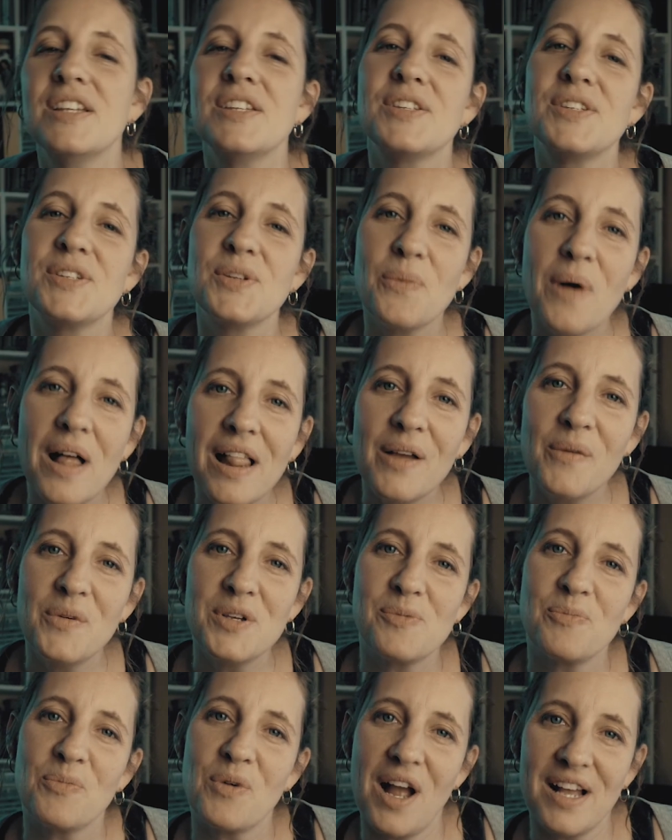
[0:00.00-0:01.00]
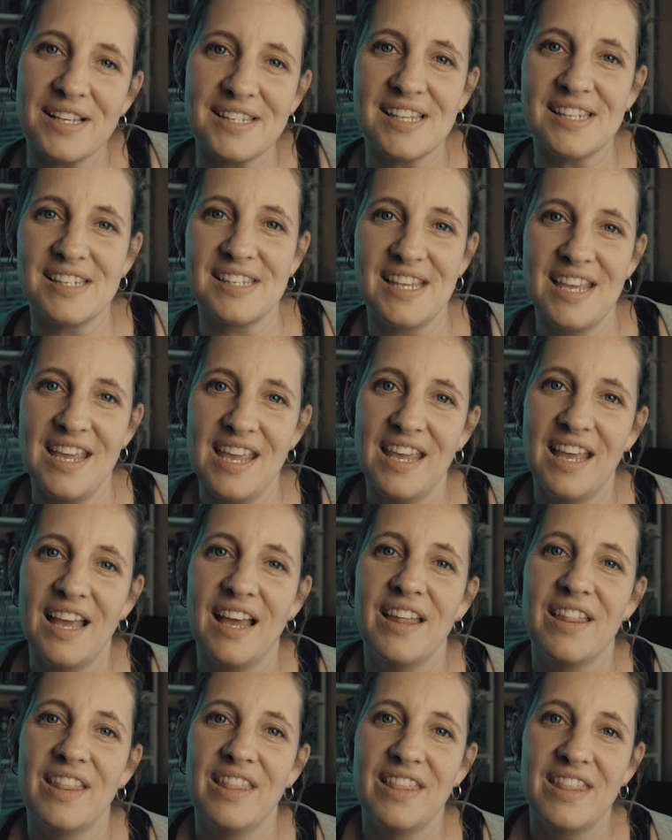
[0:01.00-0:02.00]
So while I was processing
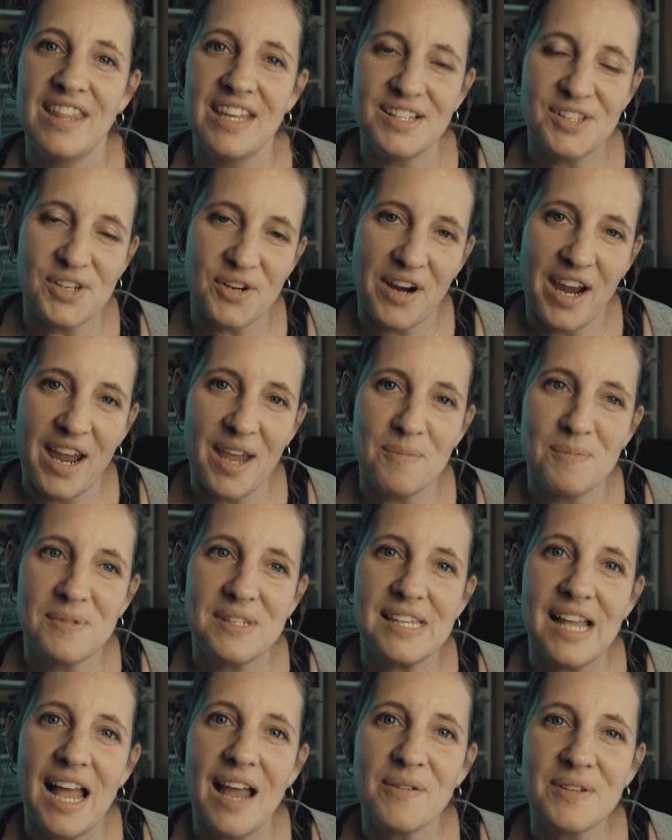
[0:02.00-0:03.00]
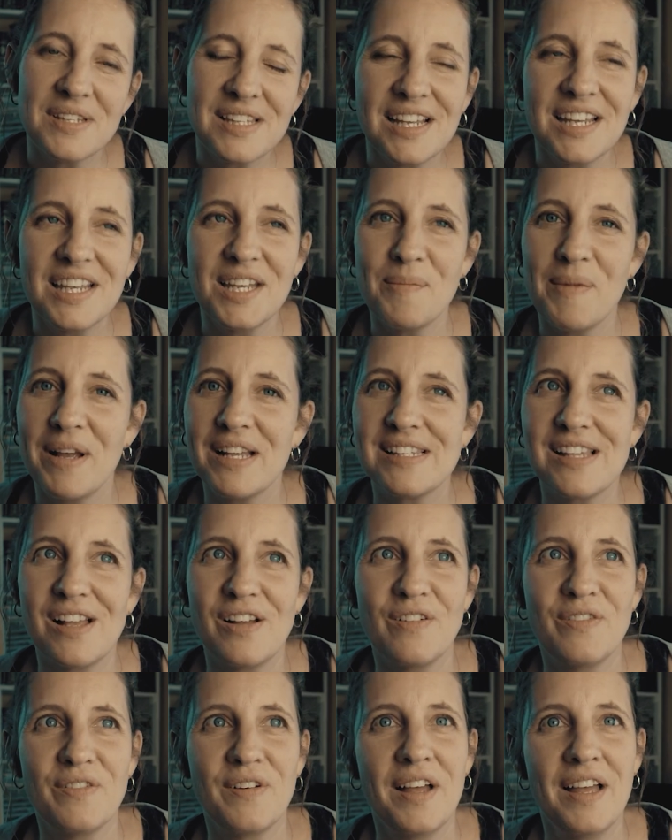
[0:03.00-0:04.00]
these grapes, I was thinking to
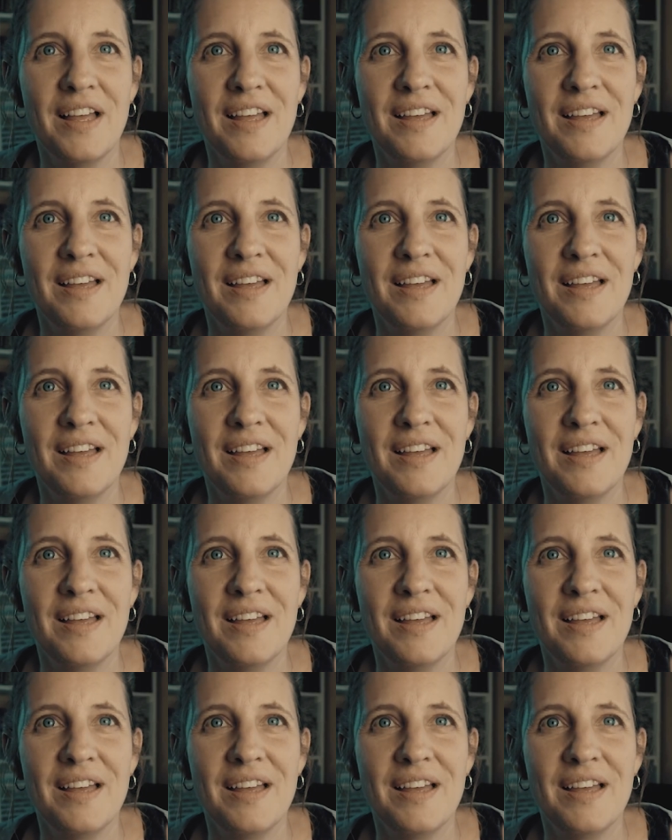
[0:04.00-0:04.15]
myself,